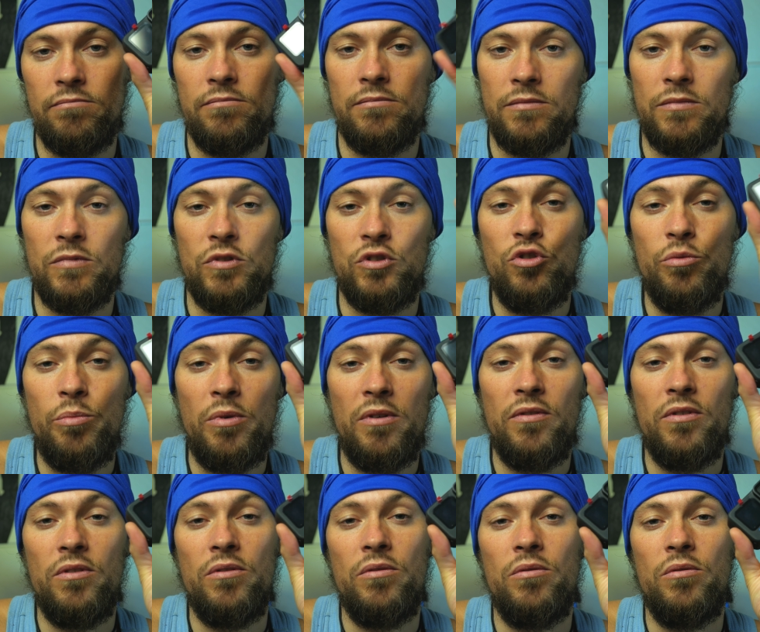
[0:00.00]
Super
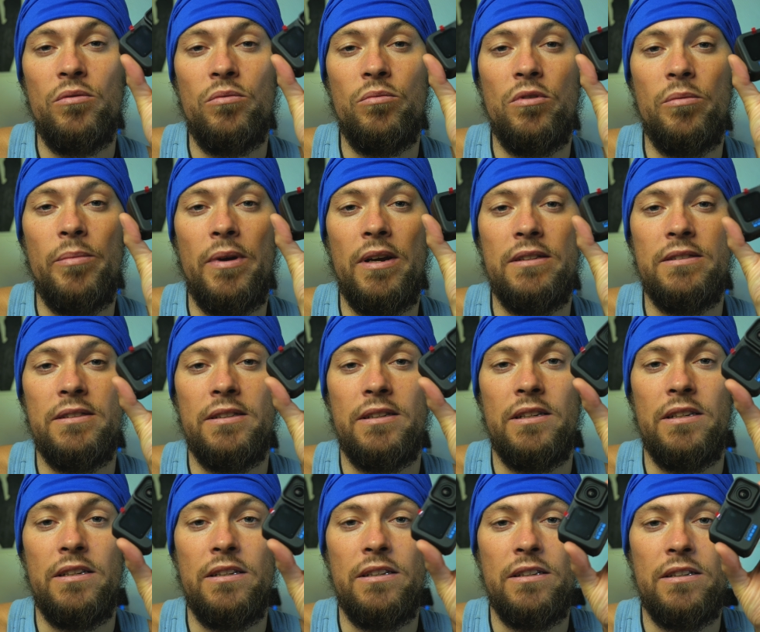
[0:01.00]
View, will
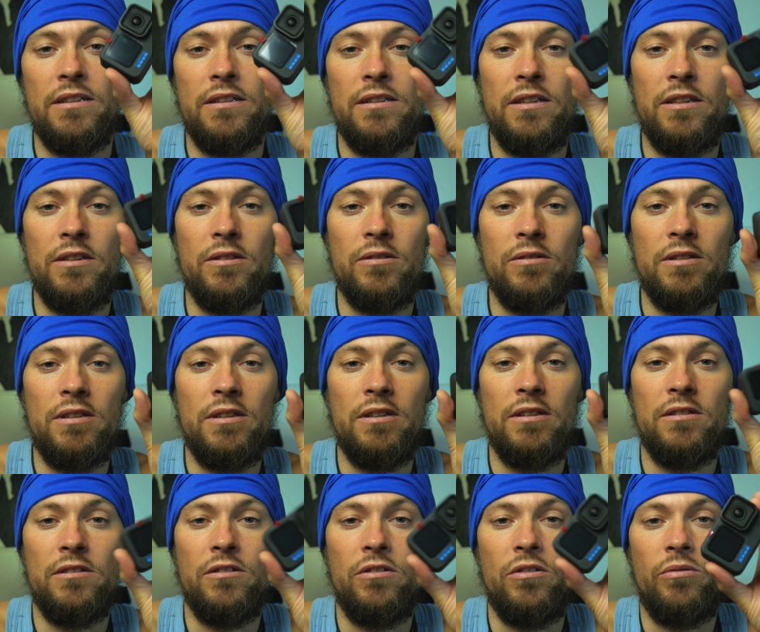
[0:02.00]
basically tilt
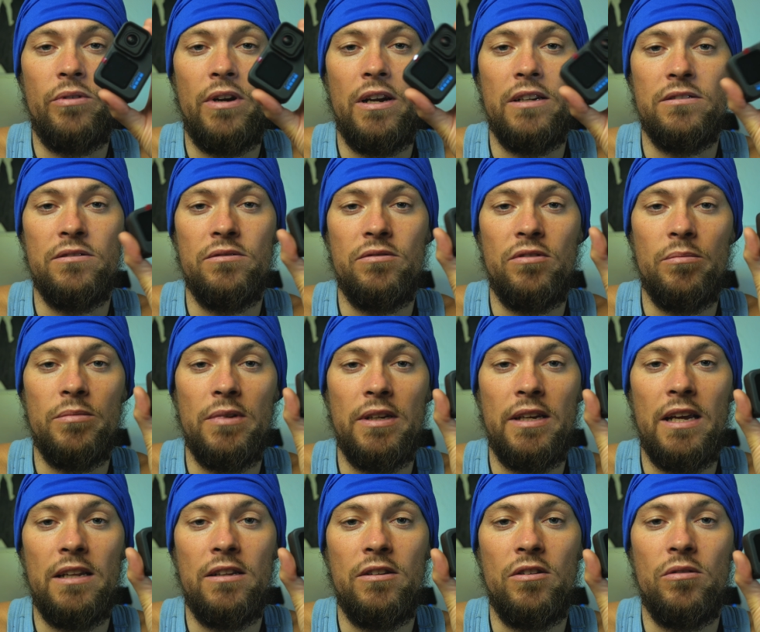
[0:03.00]
the horizon from the
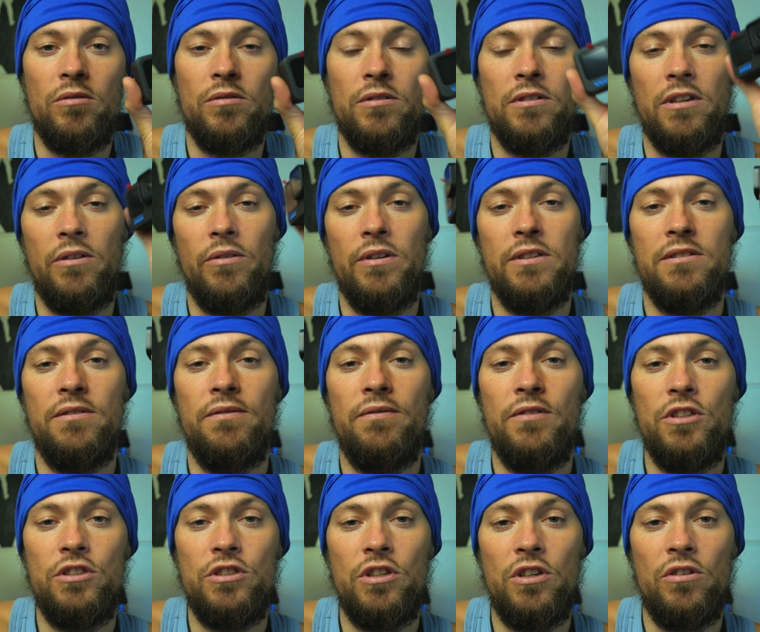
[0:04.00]
get-go. There is a
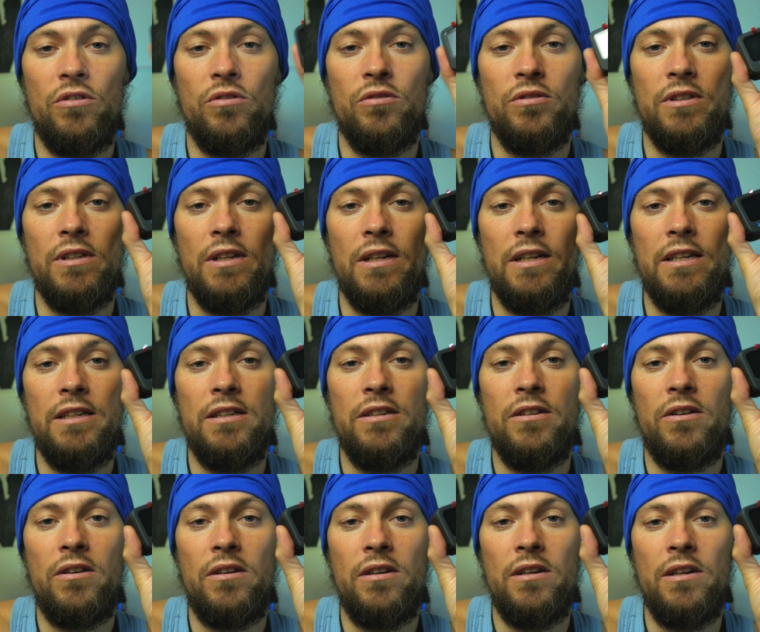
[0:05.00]
feature on the
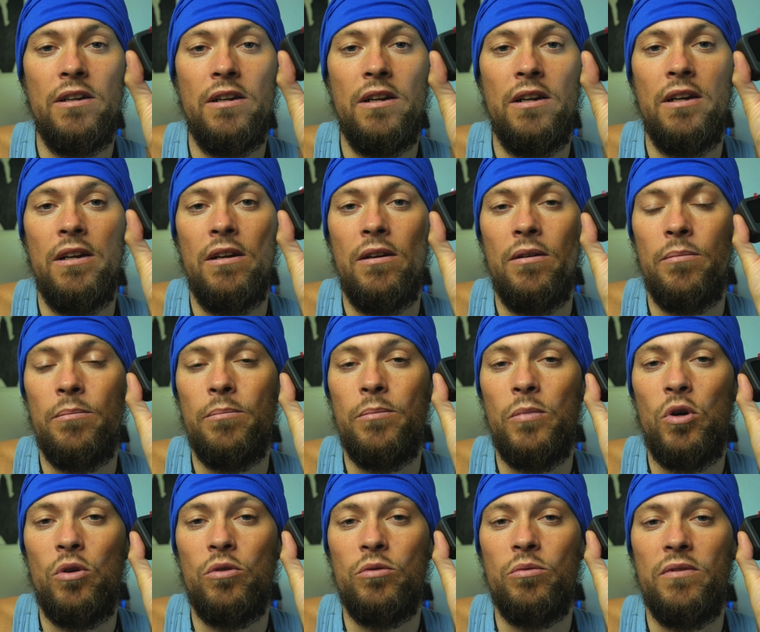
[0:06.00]
linear
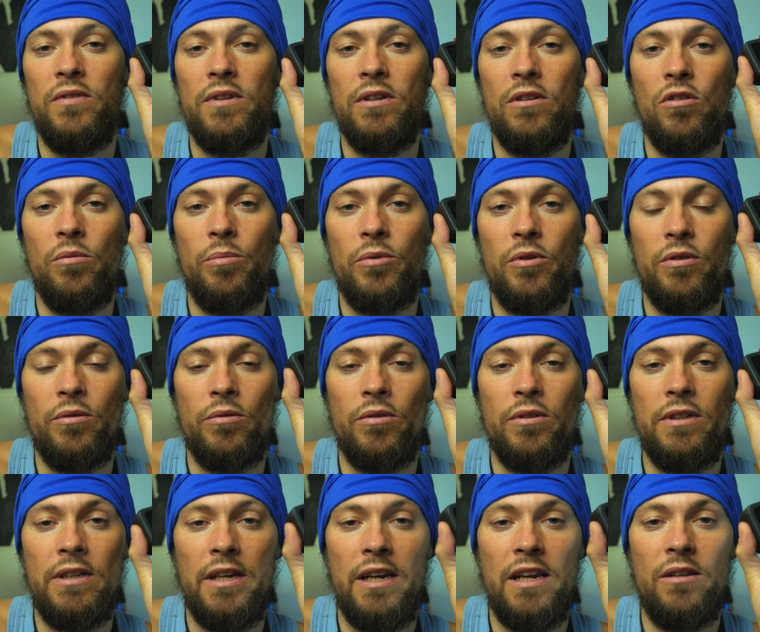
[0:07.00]
mode with the GoPro Hero
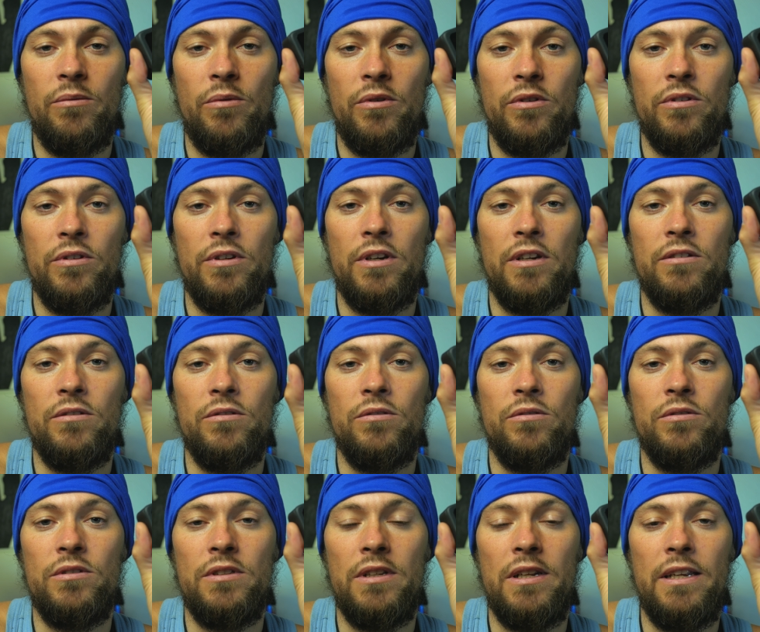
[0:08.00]
10 where you can
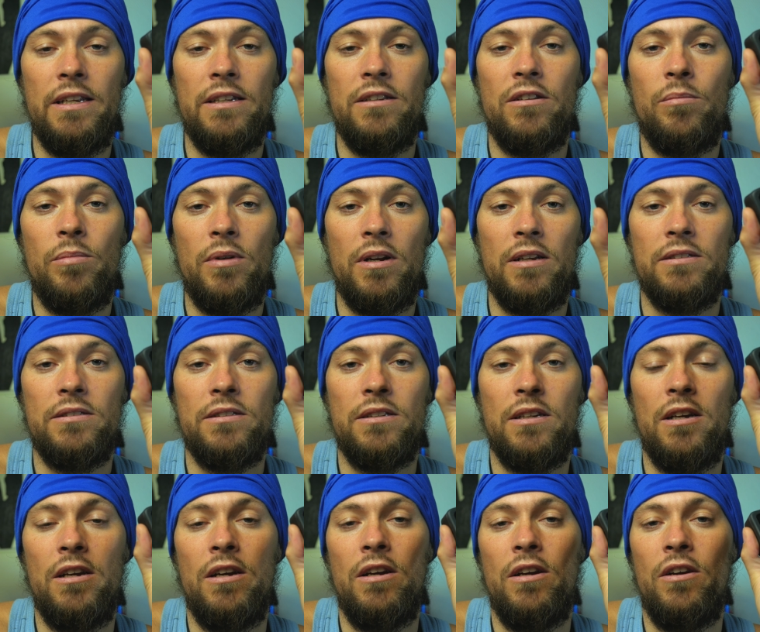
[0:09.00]
use linear plus
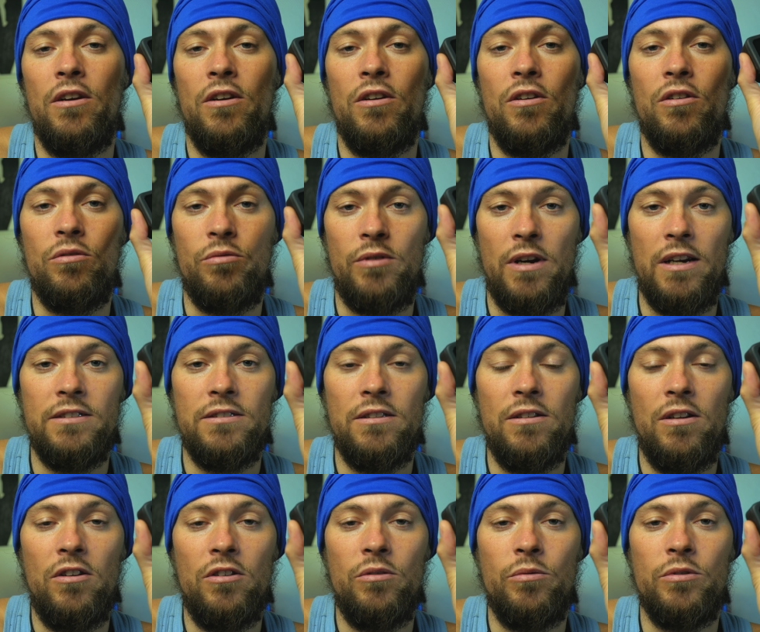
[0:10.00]
horizon
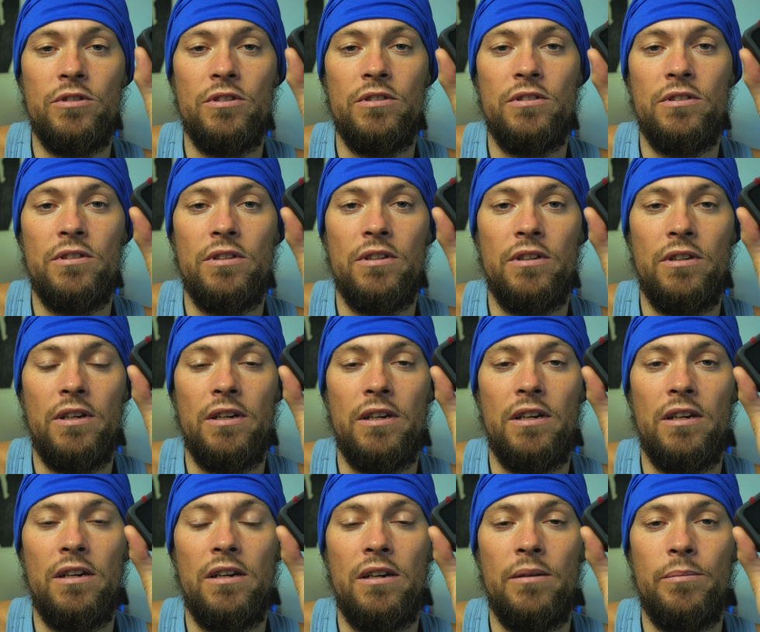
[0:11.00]
lock, which is
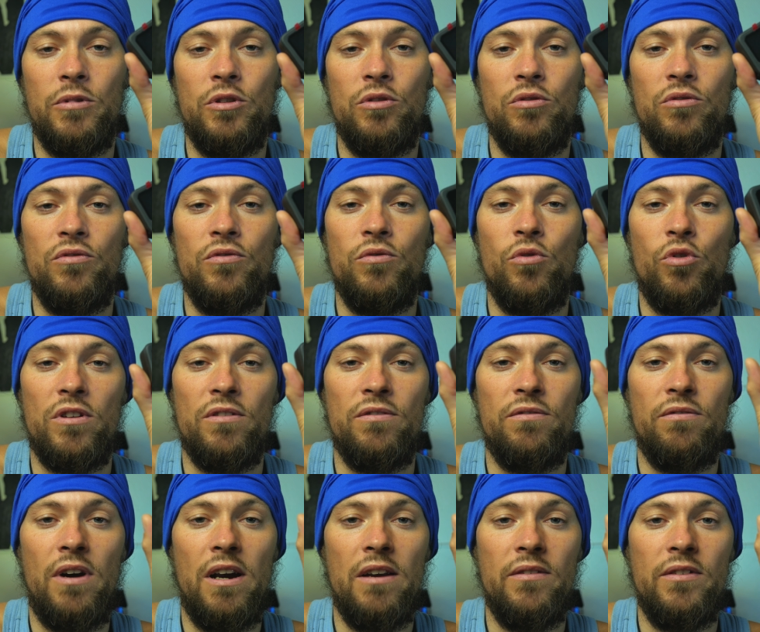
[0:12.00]
up to
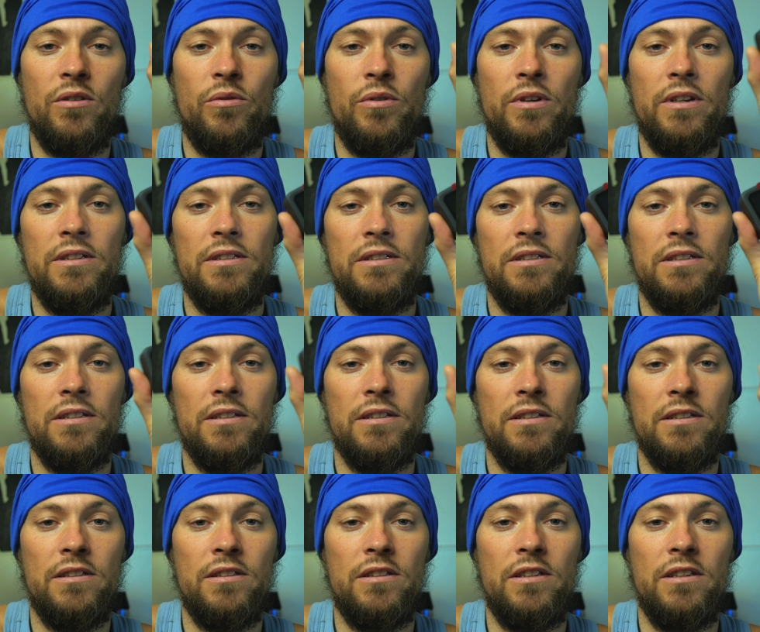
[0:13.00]
45 degrees
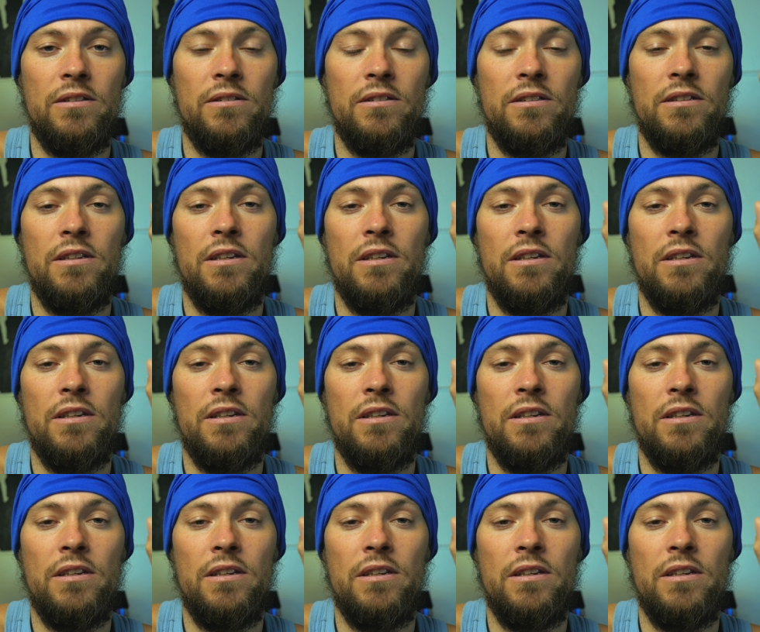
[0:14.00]
tilt,